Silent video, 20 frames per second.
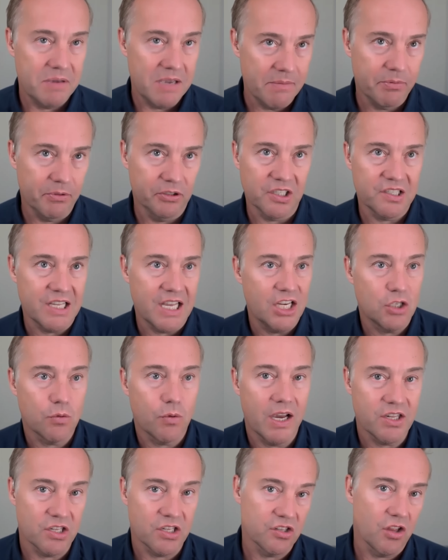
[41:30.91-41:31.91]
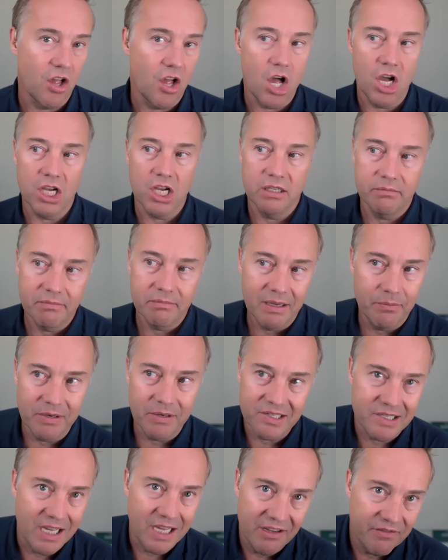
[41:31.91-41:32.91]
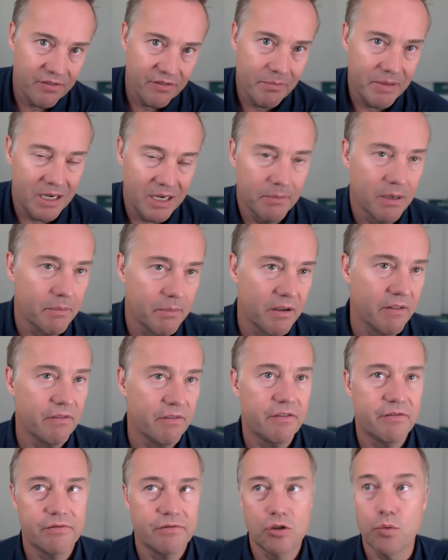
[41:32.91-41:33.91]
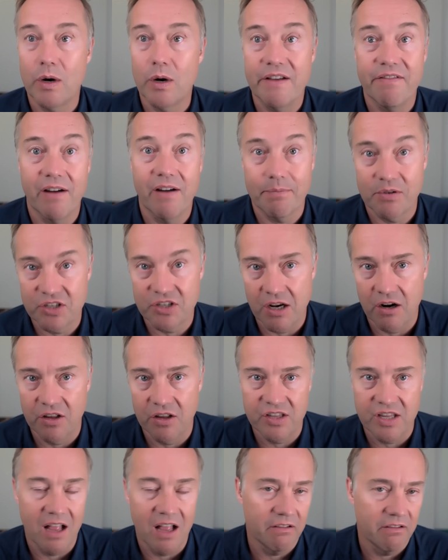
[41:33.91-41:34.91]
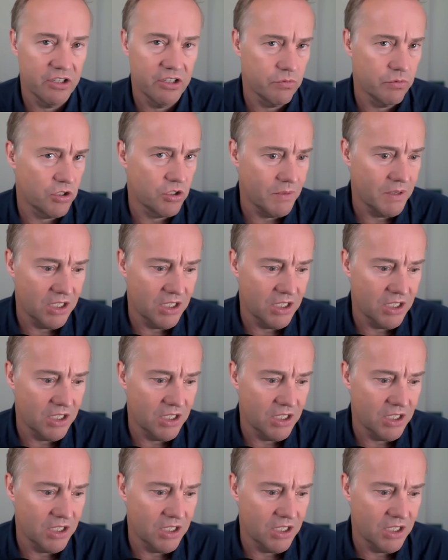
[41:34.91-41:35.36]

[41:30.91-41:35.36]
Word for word: people to stay twice as long and we save a minimum of 25% on salaries,